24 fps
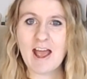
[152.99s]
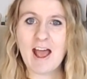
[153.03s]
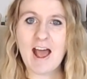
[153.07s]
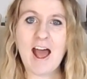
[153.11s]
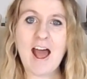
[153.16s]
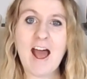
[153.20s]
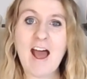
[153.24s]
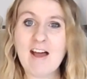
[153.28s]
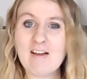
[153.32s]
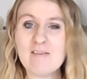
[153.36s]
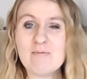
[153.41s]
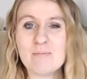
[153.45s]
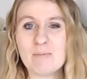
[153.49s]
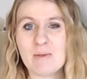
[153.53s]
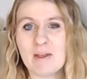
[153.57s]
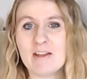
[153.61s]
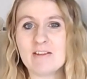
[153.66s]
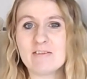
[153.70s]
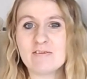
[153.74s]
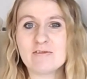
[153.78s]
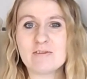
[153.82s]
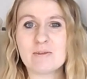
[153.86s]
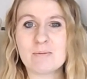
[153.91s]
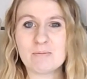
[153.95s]
have
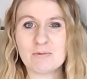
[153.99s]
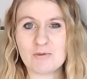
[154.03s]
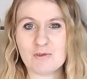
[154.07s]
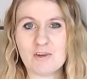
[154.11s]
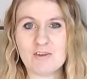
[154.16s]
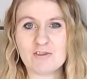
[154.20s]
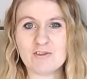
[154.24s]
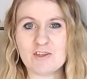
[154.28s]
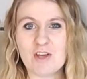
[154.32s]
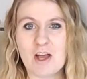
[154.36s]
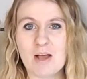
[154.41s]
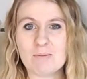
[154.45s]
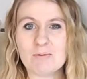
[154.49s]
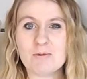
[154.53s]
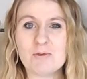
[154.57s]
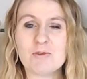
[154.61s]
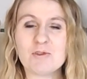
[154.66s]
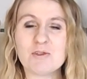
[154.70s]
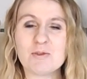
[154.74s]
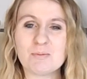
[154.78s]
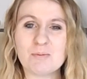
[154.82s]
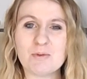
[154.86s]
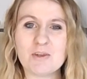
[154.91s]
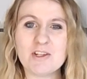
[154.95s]
been from thrift shops,
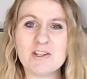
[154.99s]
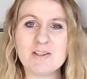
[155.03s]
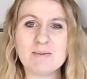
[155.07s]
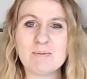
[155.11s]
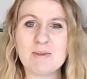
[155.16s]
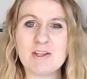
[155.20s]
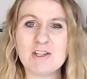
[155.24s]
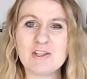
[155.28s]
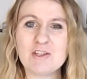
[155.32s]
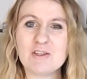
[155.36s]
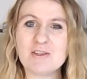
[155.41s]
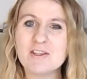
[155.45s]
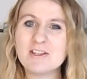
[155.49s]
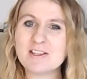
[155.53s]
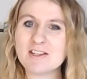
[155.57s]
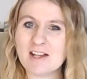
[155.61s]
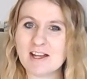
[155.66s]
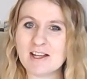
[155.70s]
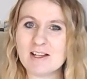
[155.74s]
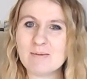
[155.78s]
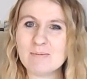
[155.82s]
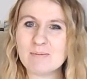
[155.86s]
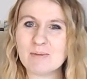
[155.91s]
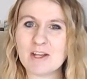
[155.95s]
which brings me to the
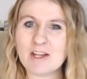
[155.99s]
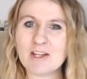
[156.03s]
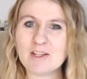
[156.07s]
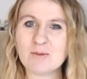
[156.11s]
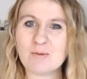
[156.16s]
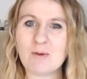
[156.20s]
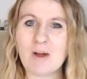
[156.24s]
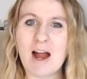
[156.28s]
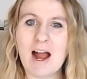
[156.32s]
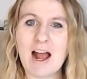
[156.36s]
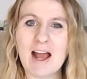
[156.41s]
second place where